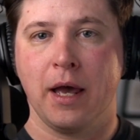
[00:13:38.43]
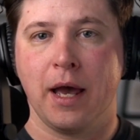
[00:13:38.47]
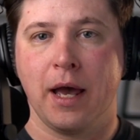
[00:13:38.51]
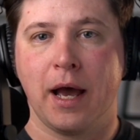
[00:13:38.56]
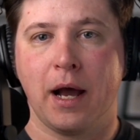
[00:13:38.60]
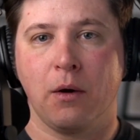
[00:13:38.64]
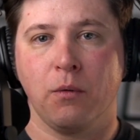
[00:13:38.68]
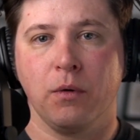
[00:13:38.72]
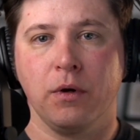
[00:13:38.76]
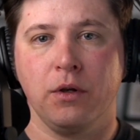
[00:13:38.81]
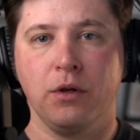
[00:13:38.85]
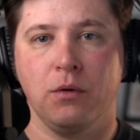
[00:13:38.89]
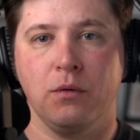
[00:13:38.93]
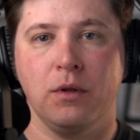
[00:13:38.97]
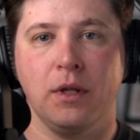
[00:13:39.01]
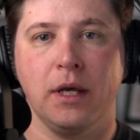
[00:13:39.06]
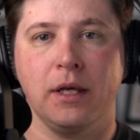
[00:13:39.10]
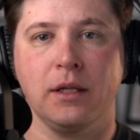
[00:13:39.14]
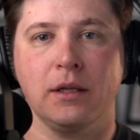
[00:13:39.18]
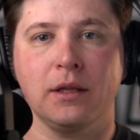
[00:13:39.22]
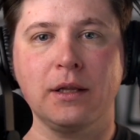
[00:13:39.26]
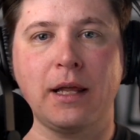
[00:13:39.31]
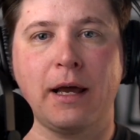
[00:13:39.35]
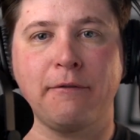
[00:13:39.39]
How are you
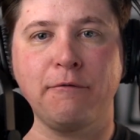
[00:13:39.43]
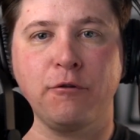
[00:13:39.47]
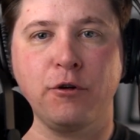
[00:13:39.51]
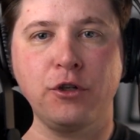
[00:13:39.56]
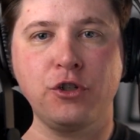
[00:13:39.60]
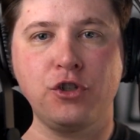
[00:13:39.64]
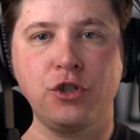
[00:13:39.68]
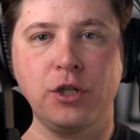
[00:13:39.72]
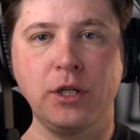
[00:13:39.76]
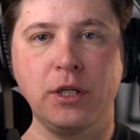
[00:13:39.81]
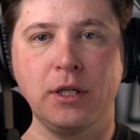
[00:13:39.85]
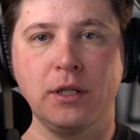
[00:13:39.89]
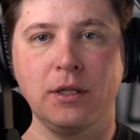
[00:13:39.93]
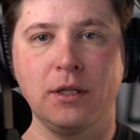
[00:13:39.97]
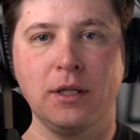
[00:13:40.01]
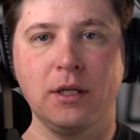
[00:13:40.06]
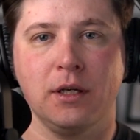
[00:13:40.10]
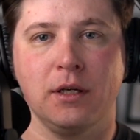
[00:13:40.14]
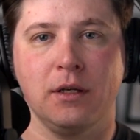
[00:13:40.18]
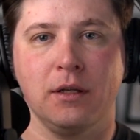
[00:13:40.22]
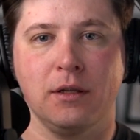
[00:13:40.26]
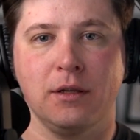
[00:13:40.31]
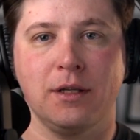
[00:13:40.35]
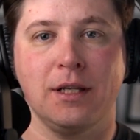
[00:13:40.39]
then leveraging
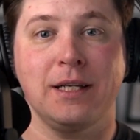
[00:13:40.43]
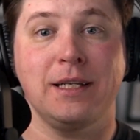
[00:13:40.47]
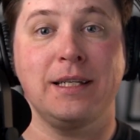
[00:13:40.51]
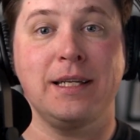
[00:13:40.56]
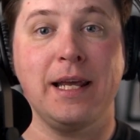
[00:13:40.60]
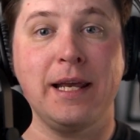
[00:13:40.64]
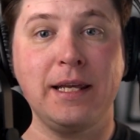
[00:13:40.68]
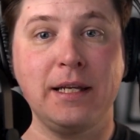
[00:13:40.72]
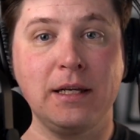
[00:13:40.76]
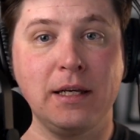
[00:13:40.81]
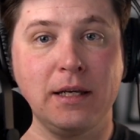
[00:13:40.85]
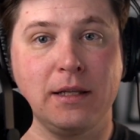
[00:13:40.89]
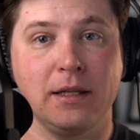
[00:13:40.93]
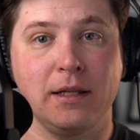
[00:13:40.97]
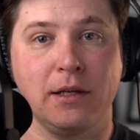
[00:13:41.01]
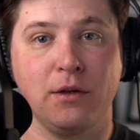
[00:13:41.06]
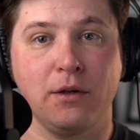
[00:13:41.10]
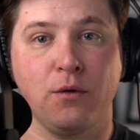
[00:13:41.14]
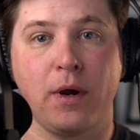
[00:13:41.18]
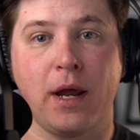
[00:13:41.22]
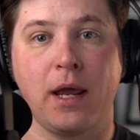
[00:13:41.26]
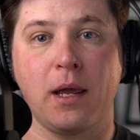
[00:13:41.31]
the data that you're